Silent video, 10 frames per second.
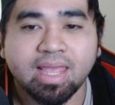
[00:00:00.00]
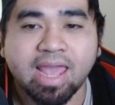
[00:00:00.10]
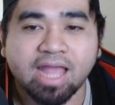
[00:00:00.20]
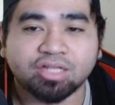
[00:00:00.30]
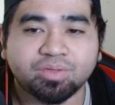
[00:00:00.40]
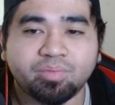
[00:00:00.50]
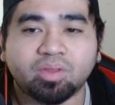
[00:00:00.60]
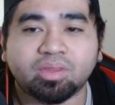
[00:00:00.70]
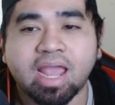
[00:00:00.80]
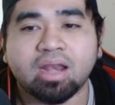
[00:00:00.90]

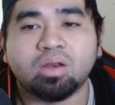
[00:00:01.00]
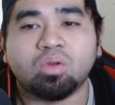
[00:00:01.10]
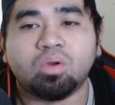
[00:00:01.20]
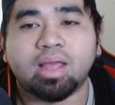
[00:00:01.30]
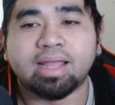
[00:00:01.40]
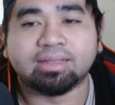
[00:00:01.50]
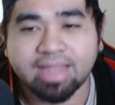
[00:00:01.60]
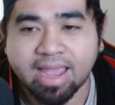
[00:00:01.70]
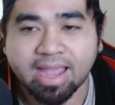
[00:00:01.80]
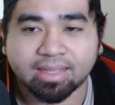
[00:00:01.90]
attribute, and
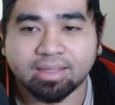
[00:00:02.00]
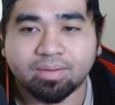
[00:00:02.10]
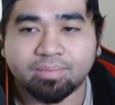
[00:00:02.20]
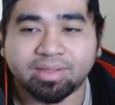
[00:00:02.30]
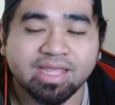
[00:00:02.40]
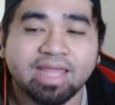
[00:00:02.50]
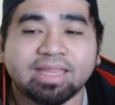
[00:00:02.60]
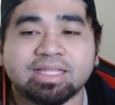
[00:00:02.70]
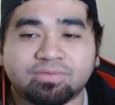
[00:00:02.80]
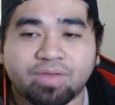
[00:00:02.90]
attack, but
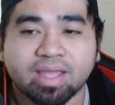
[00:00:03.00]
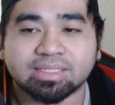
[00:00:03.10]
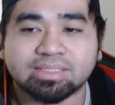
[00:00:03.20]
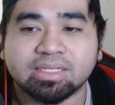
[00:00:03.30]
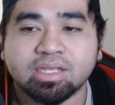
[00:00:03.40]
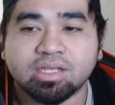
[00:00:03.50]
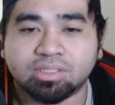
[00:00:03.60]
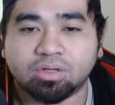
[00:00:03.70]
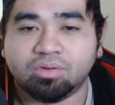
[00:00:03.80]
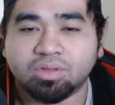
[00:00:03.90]
negate its effects.
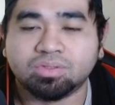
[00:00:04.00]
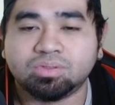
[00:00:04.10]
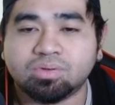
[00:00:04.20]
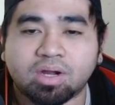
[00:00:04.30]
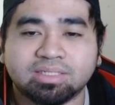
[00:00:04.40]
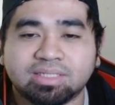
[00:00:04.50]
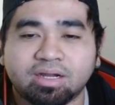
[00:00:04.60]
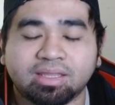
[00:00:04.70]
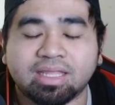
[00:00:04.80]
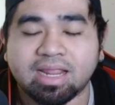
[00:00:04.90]
So those 2 cards
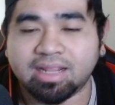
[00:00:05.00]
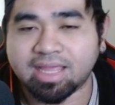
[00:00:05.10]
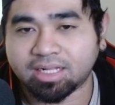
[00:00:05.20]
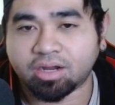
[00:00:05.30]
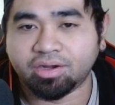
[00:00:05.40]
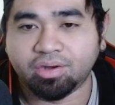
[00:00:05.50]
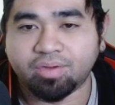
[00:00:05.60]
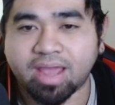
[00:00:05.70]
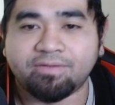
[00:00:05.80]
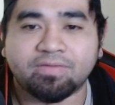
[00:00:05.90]
targeted and that card you
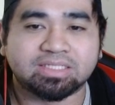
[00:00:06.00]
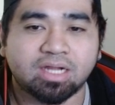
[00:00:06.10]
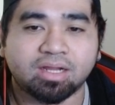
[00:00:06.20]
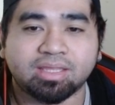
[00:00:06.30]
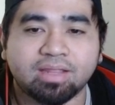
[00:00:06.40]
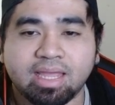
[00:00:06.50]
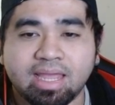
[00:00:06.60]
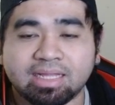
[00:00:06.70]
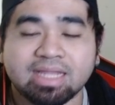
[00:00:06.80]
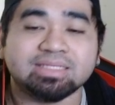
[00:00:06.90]
have is targeted,
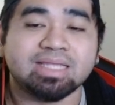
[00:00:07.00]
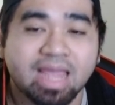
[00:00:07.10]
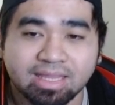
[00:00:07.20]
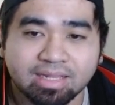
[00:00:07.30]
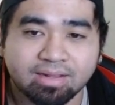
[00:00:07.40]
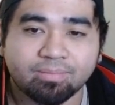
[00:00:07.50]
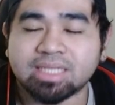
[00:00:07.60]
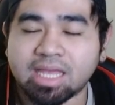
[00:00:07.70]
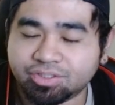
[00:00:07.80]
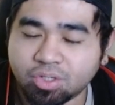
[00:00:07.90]
it is negated.
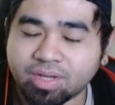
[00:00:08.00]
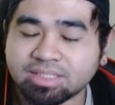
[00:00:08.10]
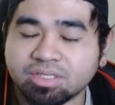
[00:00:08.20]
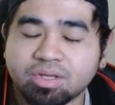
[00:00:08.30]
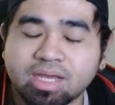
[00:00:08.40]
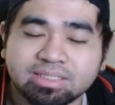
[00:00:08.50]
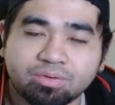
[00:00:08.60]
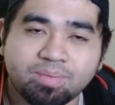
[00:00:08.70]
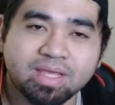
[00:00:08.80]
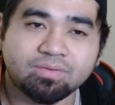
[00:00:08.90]
I'll showcase to you guys the
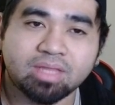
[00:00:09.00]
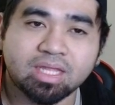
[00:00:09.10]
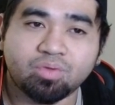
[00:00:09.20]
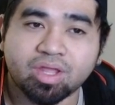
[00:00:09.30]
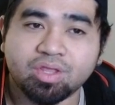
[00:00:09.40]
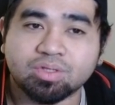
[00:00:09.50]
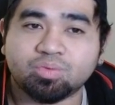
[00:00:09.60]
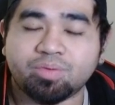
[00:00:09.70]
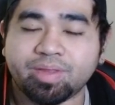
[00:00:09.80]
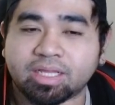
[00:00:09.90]
replay that you can use
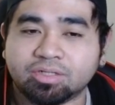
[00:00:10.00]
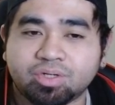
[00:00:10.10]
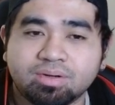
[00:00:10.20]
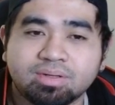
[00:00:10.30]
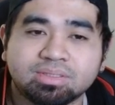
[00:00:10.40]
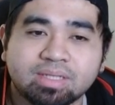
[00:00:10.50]
with Metaltronus